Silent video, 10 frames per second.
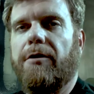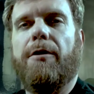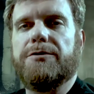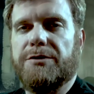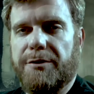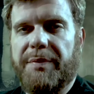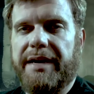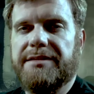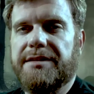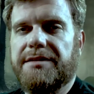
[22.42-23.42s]
also the
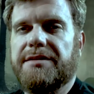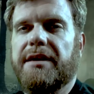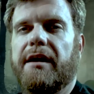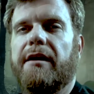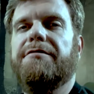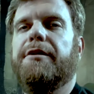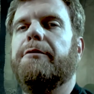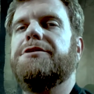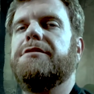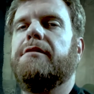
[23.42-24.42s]
basis of the
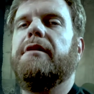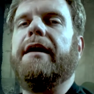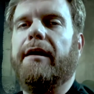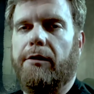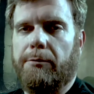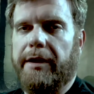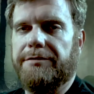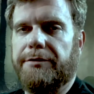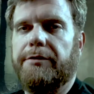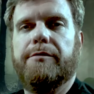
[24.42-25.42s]
original
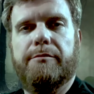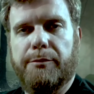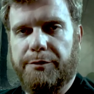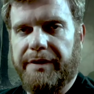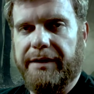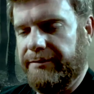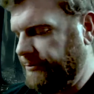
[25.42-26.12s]
Hellraiser movie.